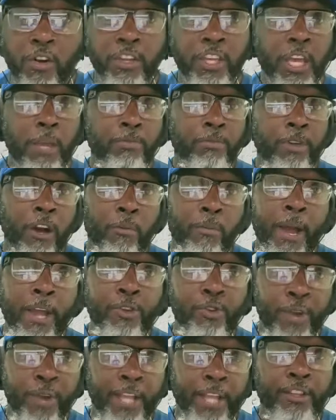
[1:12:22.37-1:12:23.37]
Well, then,
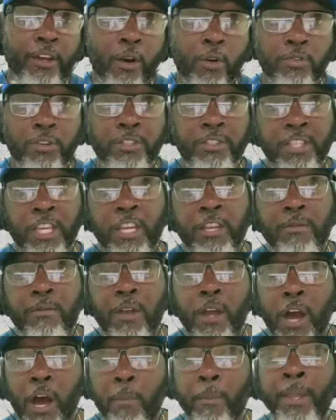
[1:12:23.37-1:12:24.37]
if you're going to keep talking
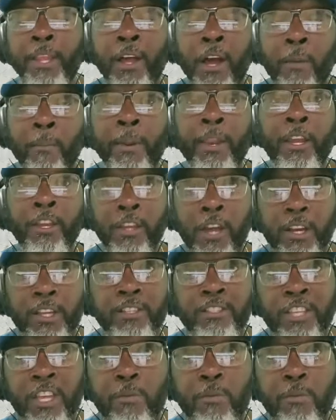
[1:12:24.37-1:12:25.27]
about you got the oldest team,